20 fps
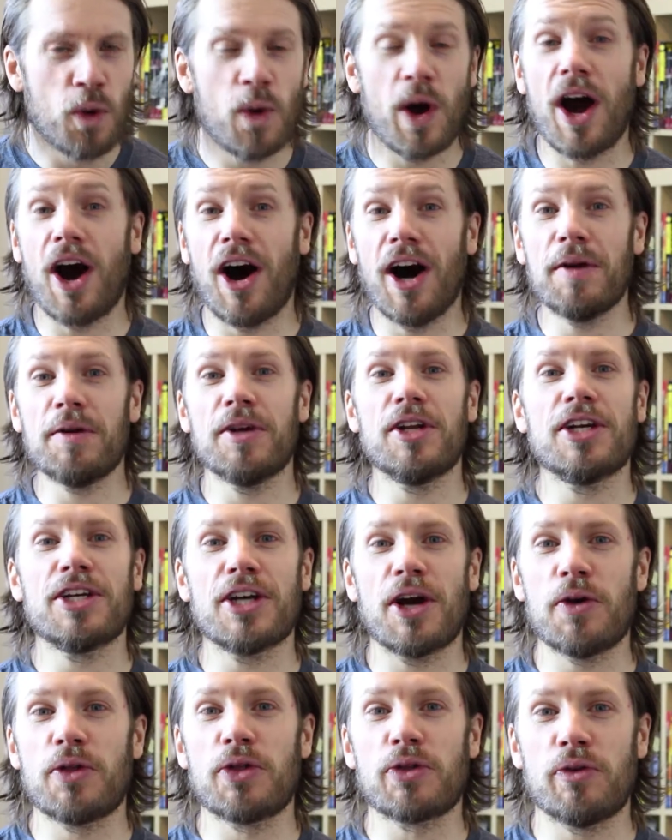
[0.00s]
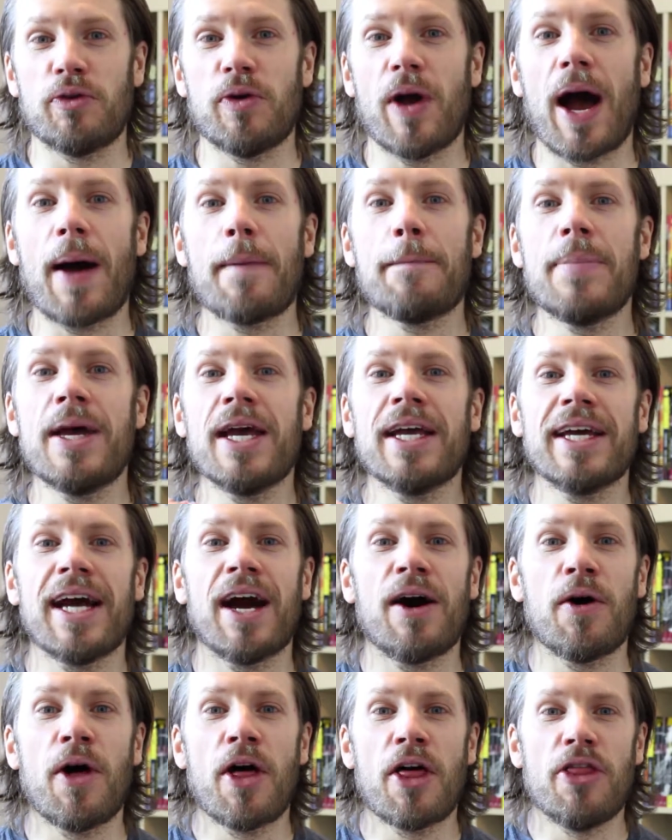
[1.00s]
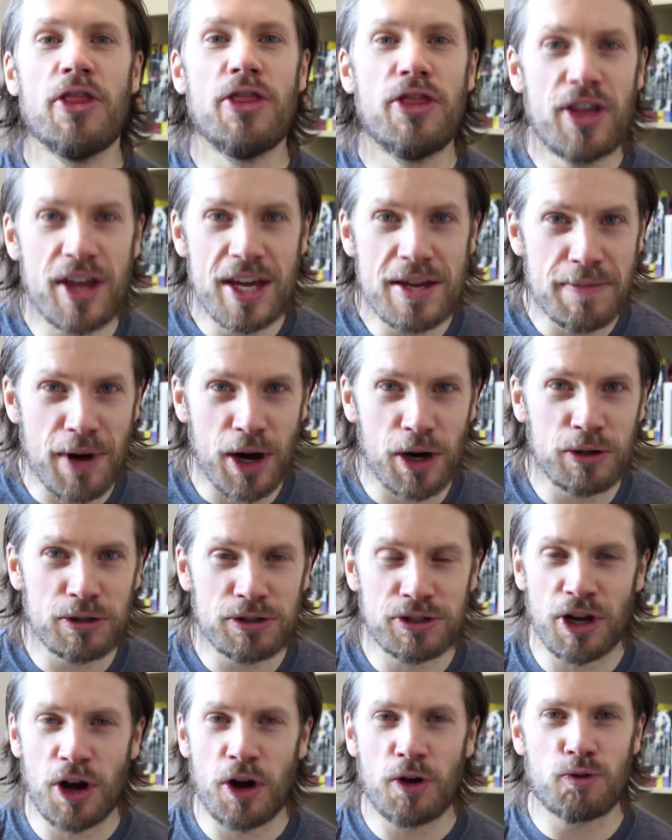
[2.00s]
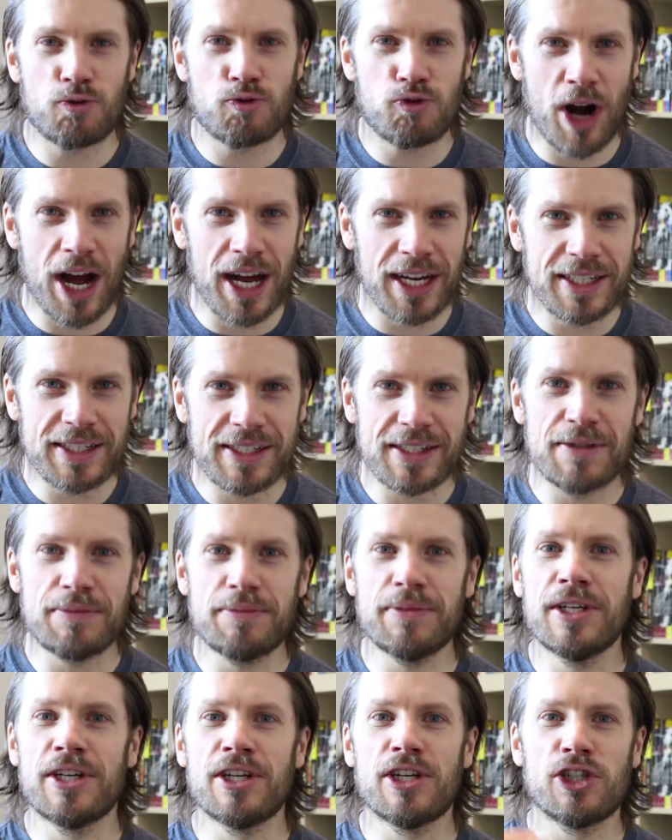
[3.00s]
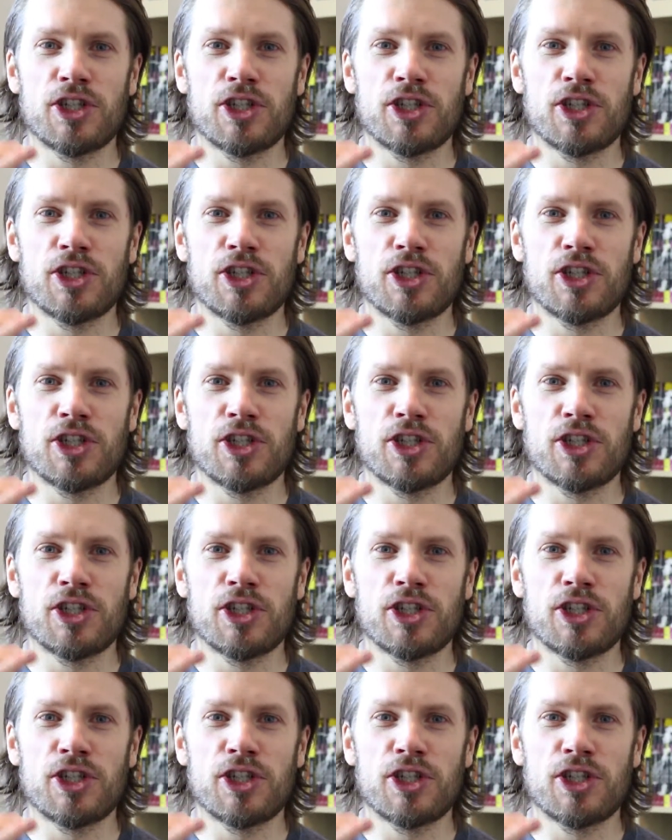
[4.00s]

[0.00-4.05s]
where I'm going to go through and pick out the most random,